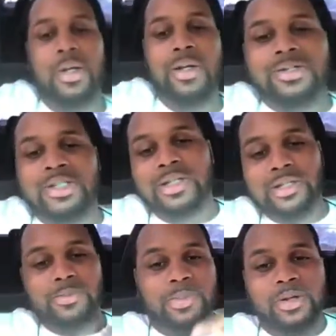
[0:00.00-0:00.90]
me? LG
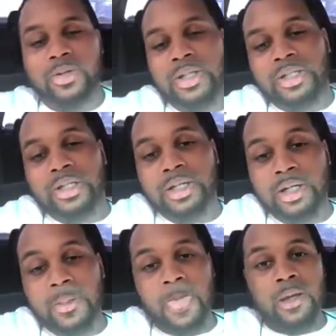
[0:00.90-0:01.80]
is in the building, you
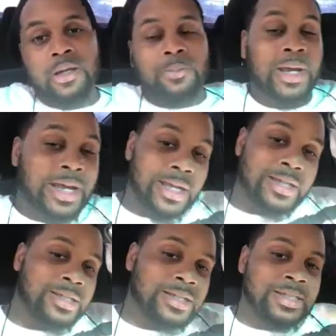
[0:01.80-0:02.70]
did, And
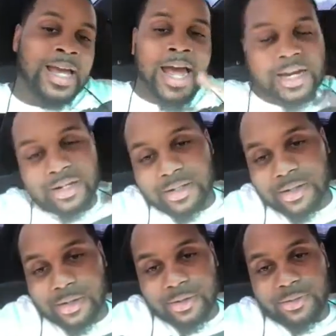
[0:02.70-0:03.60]
this is not
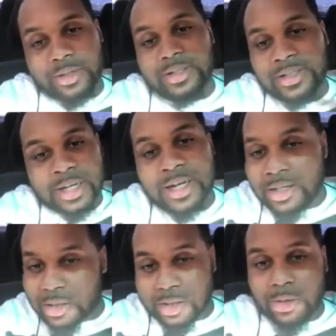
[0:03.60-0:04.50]
for the
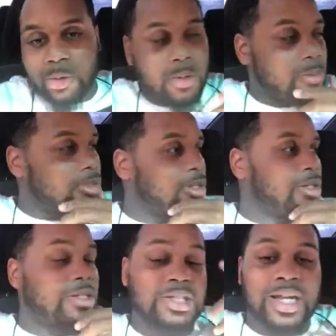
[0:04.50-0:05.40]
Saints, you know what I'm
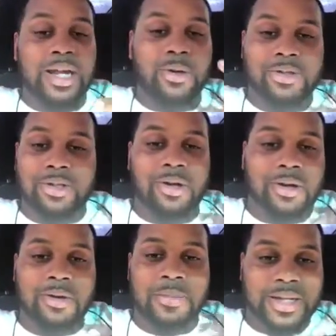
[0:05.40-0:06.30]
saying? Shout out to
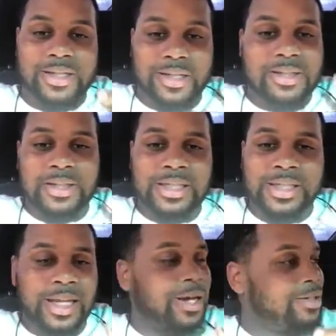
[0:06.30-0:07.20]
all my
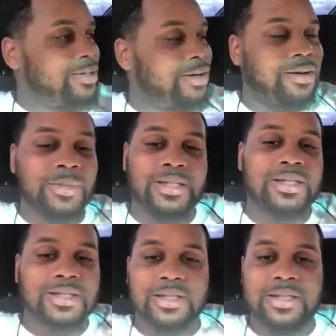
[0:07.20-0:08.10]
TTC out there, all my
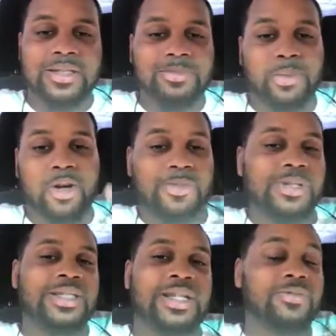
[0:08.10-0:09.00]
TTC boys,
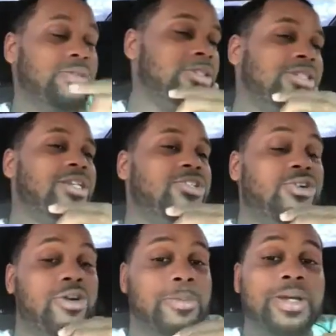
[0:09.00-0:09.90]
but this ain't for the Saints,
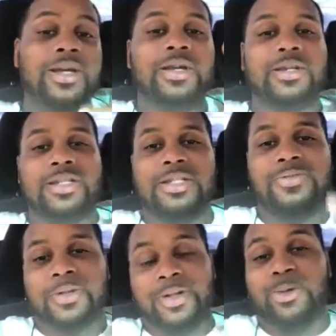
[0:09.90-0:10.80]
you heard me? This is
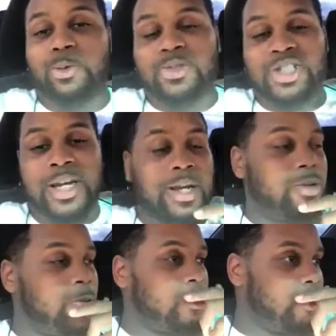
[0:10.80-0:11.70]
for a new
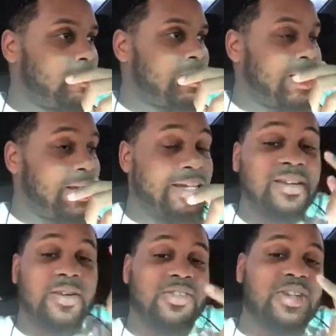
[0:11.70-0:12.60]
channel, you know what I'm saying?
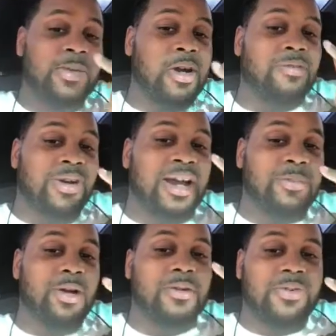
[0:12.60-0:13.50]
If some of y'all follow
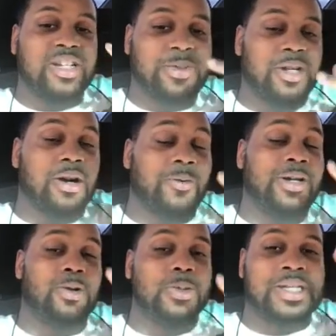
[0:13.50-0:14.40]
me on Facebook, y'all
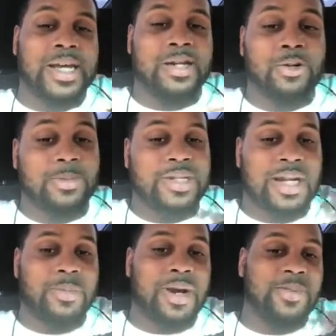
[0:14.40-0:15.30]
already know what's happening, you know what I'm
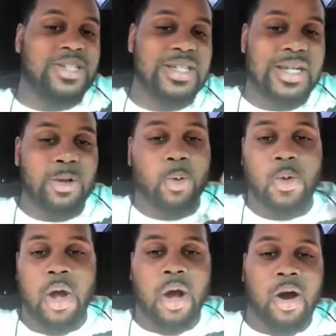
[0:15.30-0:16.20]
saying? But I'm the CEO
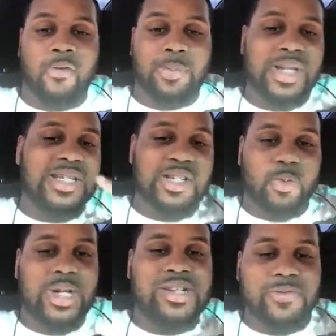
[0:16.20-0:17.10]
of Business
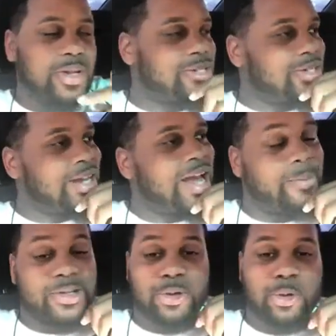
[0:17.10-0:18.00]
Risen Vision
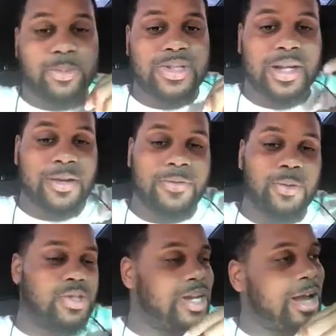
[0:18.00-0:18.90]
Comics, you know what I'm saying?
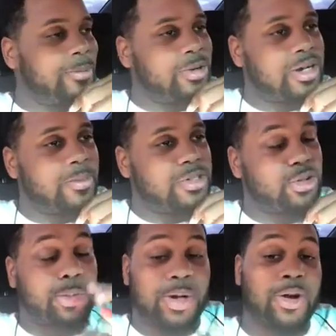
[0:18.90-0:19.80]
Future comic book coming
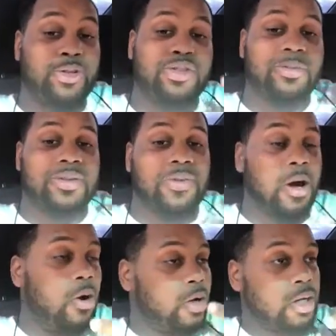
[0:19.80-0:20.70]
soon, but also it's gonna be
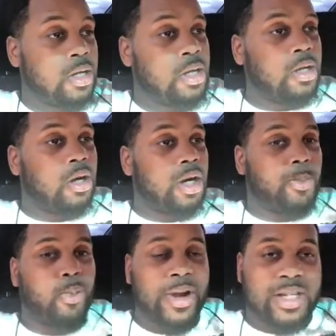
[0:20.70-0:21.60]
vlogging, uh,
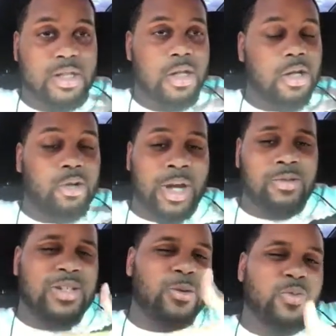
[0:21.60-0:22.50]
pranks. You know,
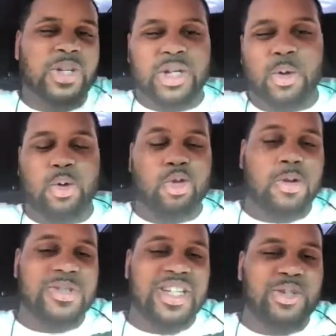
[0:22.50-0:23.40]
you see those videos, you know
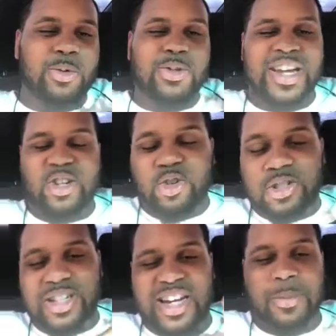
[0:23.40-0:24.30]
what I'm saying? You know, you got
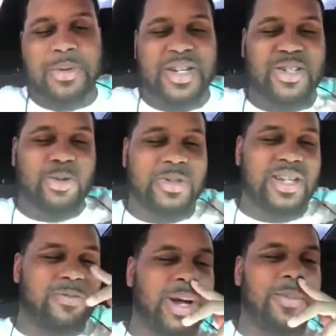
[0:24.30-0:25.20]
those celebrities, you know what
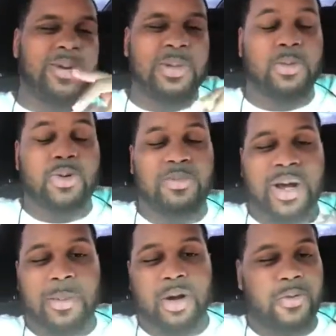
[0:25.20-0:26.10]
I'm saying? Popular people who get
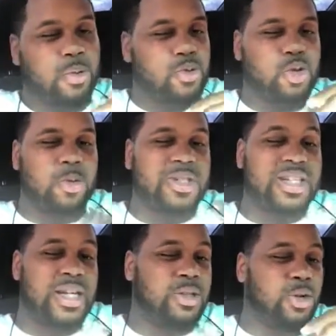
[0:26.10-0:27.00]
popping off of YouTube, this
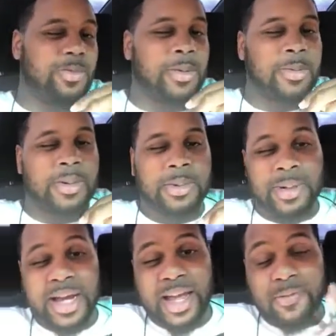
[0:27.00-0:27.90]
and the third, blah, blah, blah, blah,
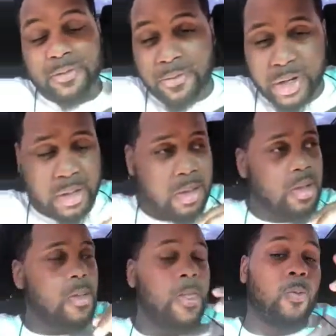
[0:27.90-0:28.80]
blah, having fun.
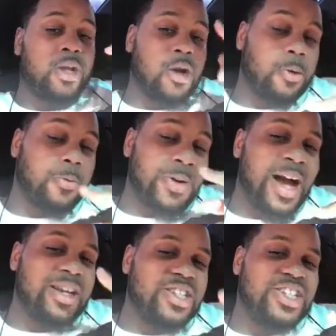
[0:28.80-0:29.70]
Well, y'all go
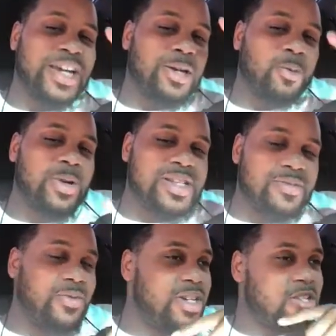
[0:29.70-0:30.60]
follow this channel,
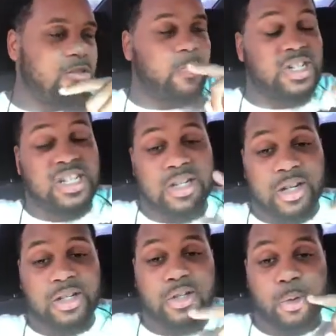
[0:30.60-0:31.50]
Risen Vision, Risen
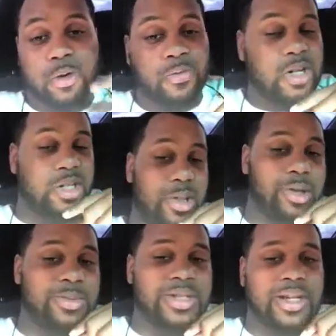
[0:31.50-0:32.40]
underscore Vision, you know
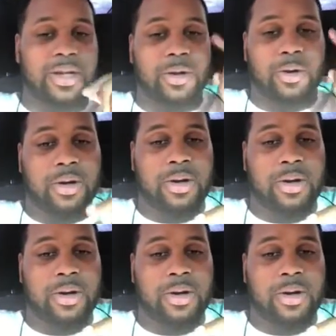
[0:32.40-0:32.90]
what I'm saying?